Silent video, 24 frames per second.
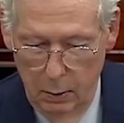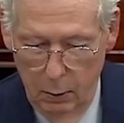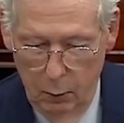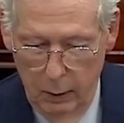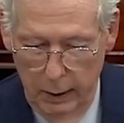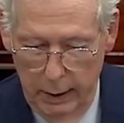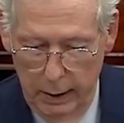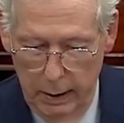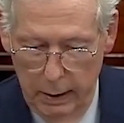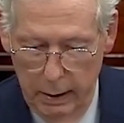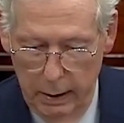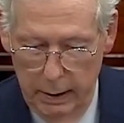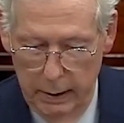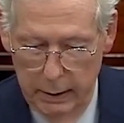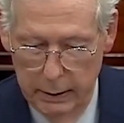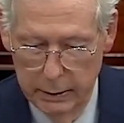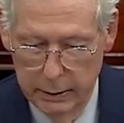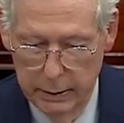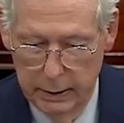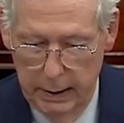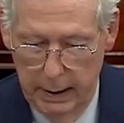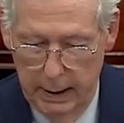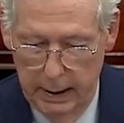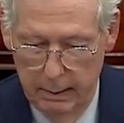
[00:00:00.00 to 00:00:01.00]
Where
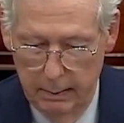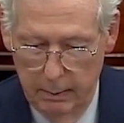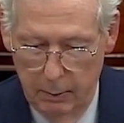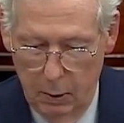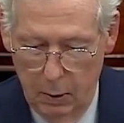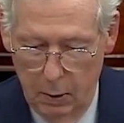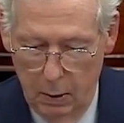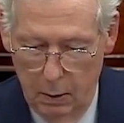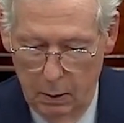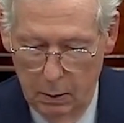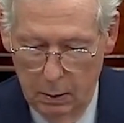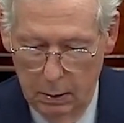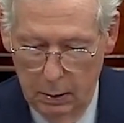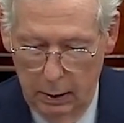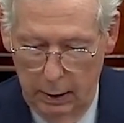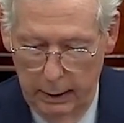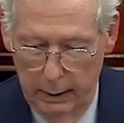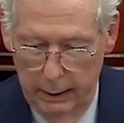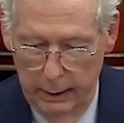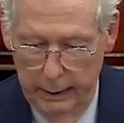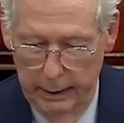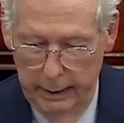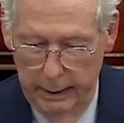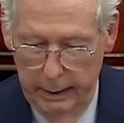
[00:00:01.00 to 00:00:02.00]
is that moral
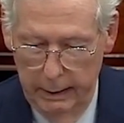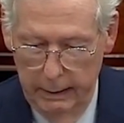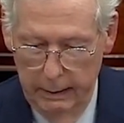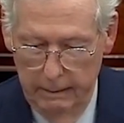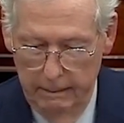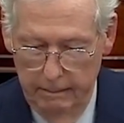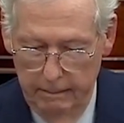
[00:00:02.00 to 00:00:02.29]
clarity